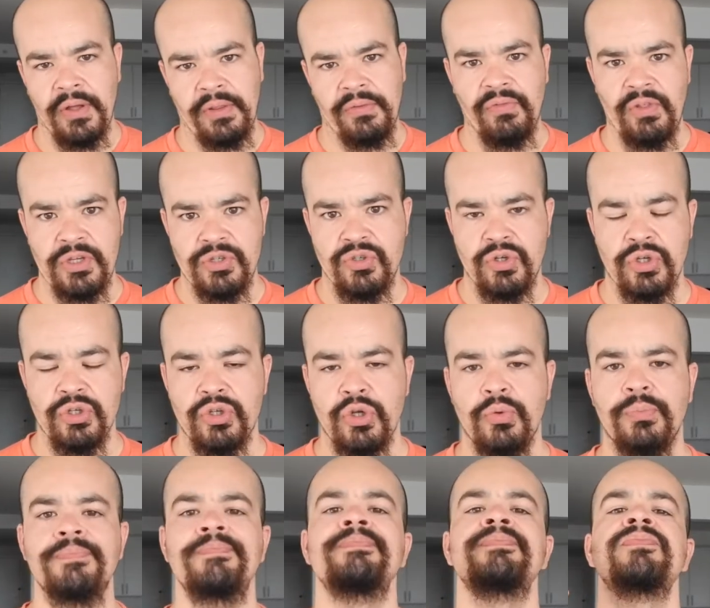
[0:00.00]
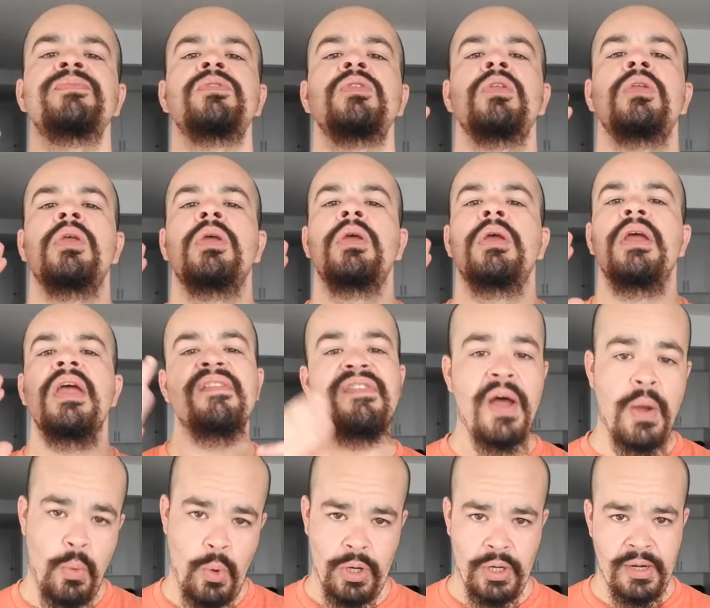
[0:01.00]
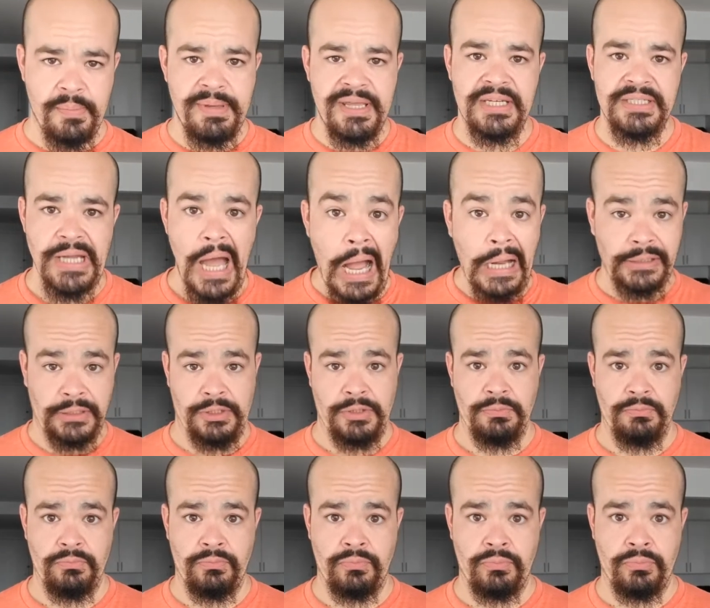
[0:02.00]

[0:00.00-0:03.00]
fucking things you could do. If I wanted to be a doctor,